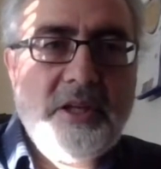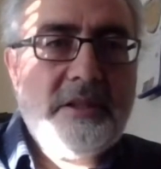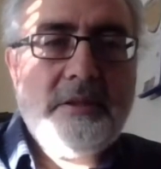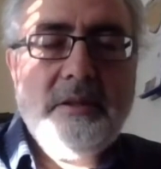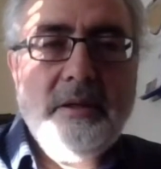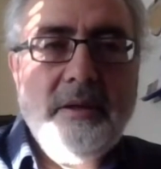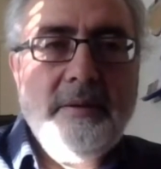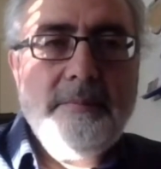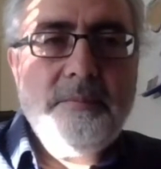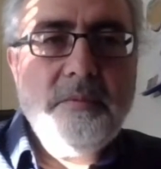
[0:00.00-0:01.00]
just
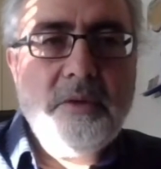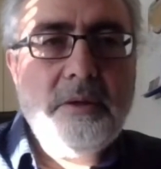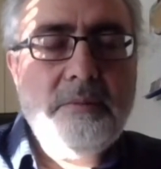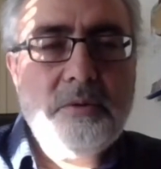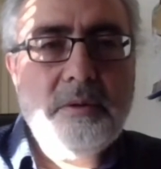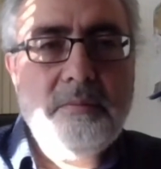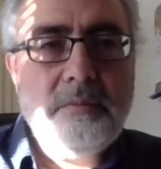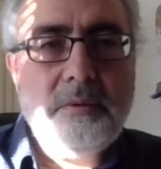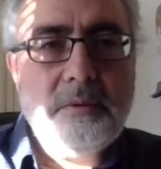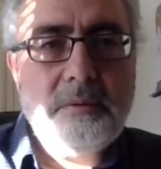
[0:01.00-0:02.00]
with the
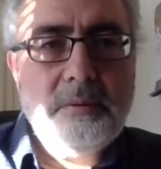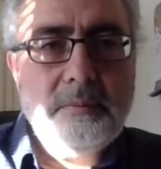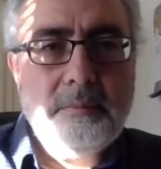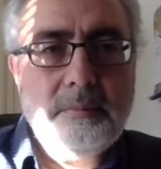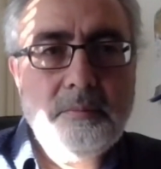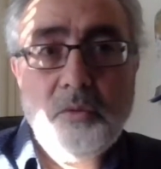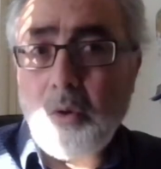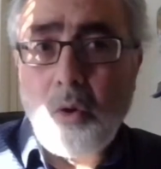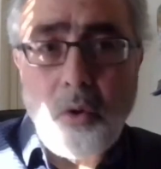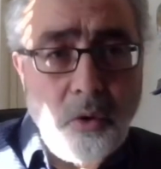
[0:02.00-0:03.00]
Muslim world.
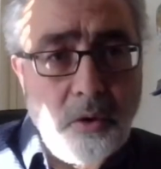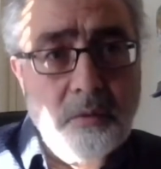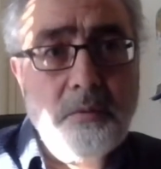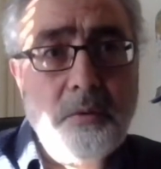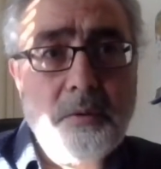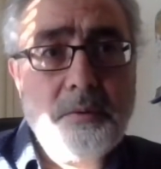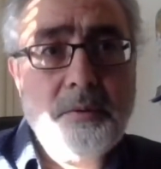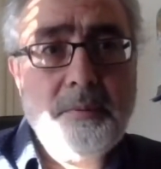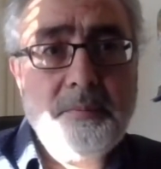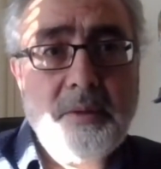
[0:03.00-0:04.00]
Whole world
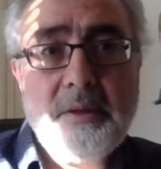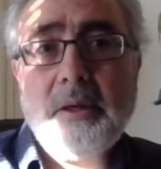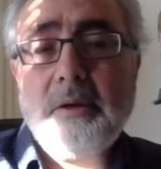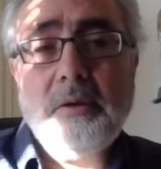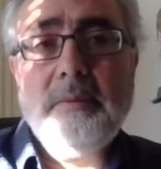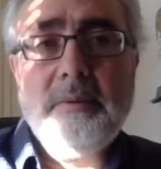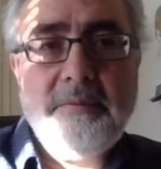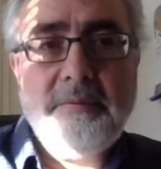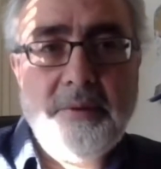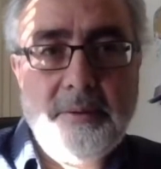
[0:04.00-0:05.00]
is a
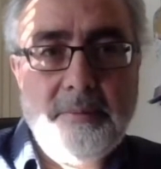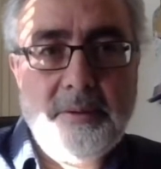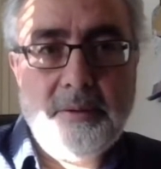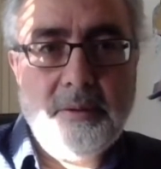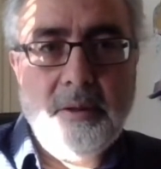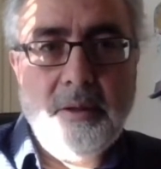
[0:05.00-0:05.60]
global phenomenon.